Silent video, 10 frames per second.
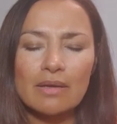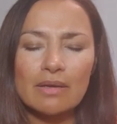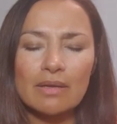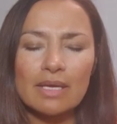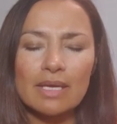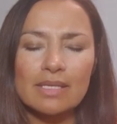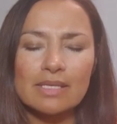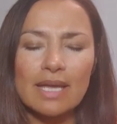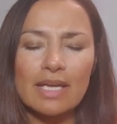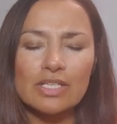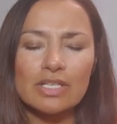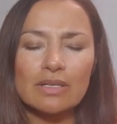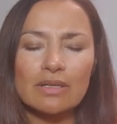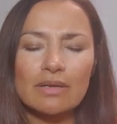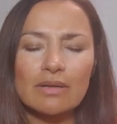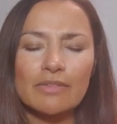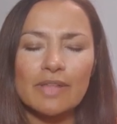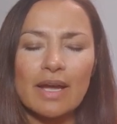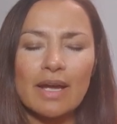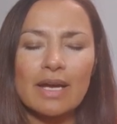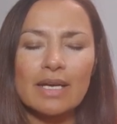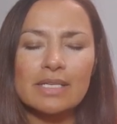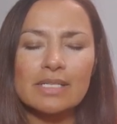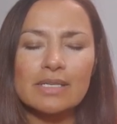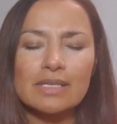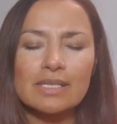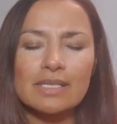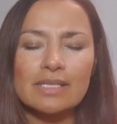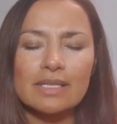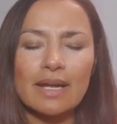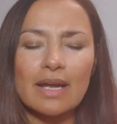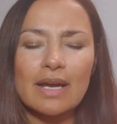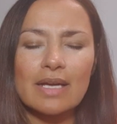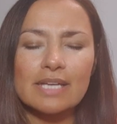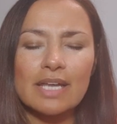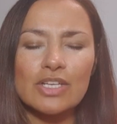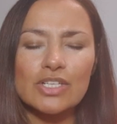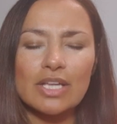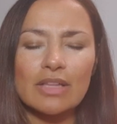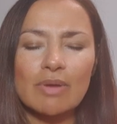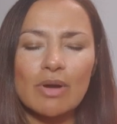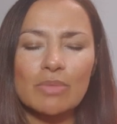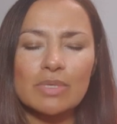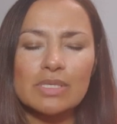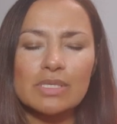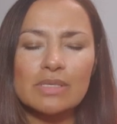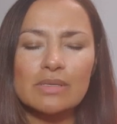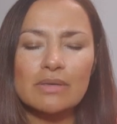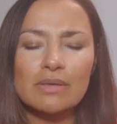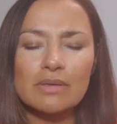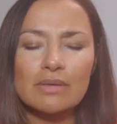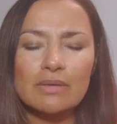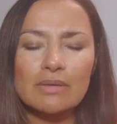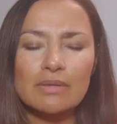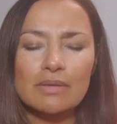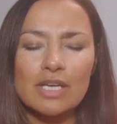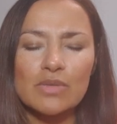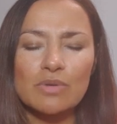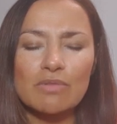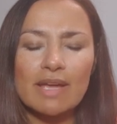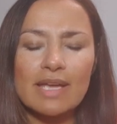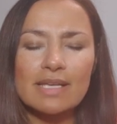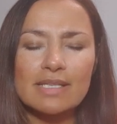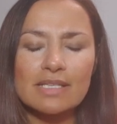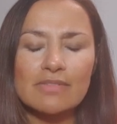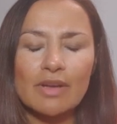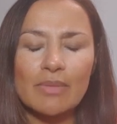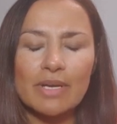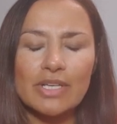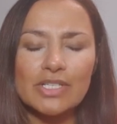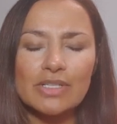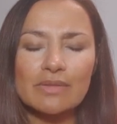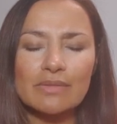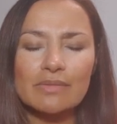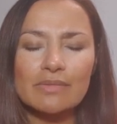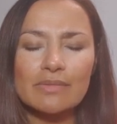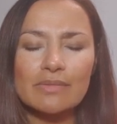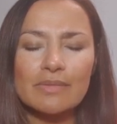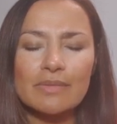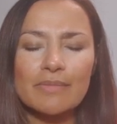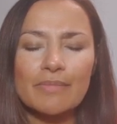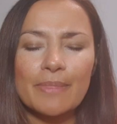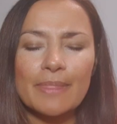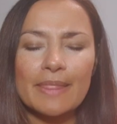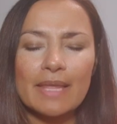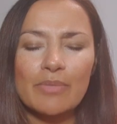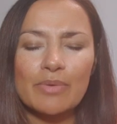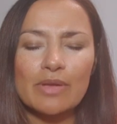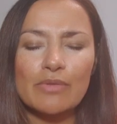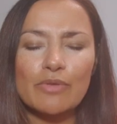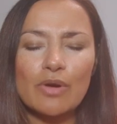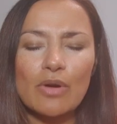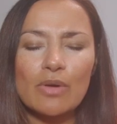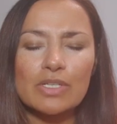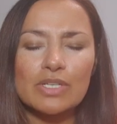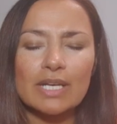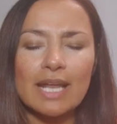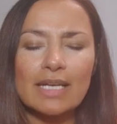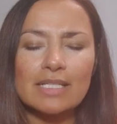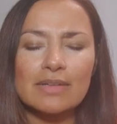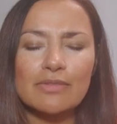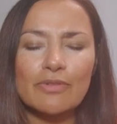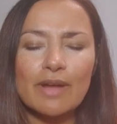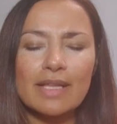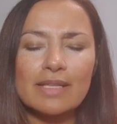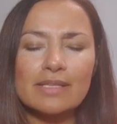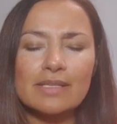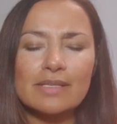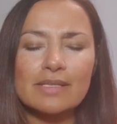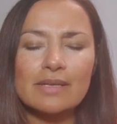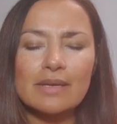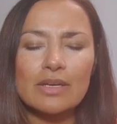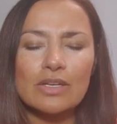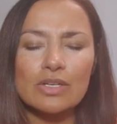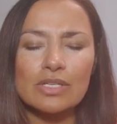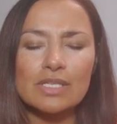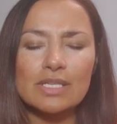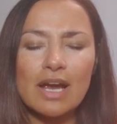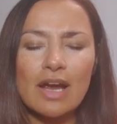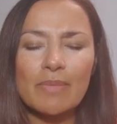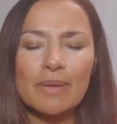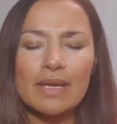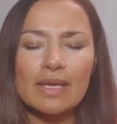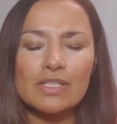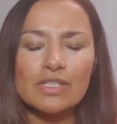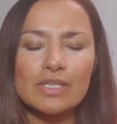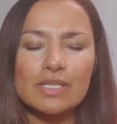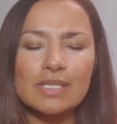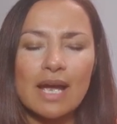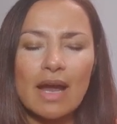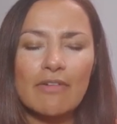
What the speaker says: He is the angel of the heart, assisting the heart energy at the moment as we raise this vibration. And bringing forward your galactic friends, your star beings, your star